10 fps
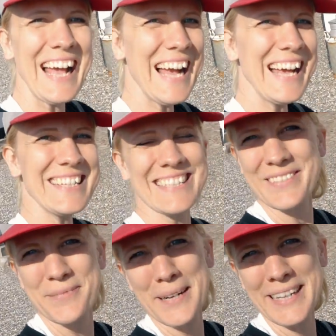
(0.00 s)
guys!
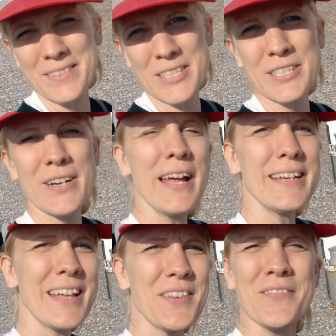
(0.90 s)
Welcome to
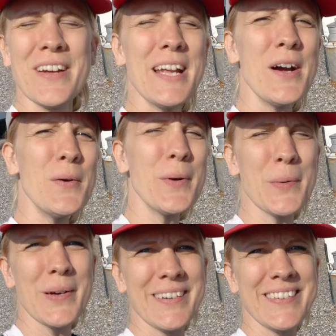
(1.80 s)
another video where
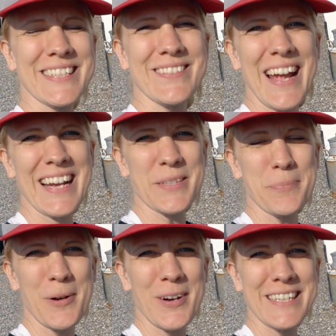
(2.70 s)
we're going to
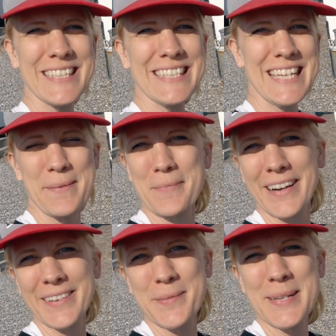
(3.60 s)
explore
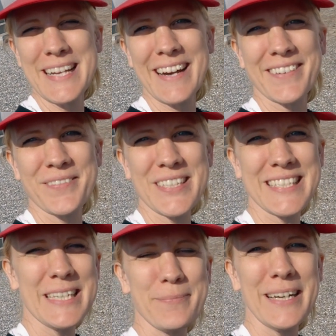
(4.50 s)
Denmark. We are
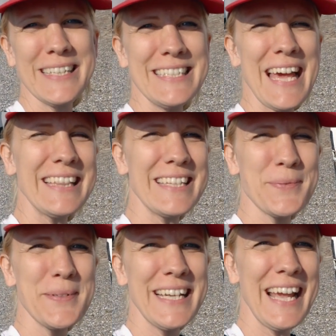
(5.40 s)
visiting my dad
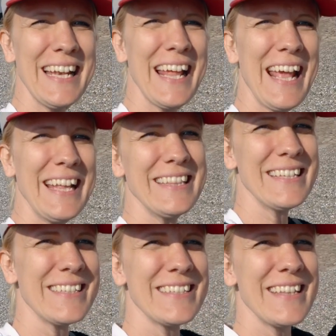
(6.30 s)
this weekend, and
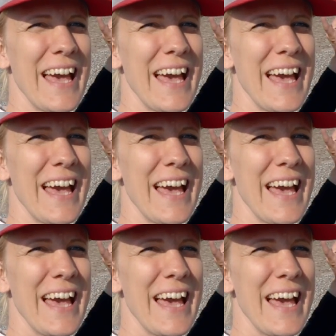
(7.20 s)
this is the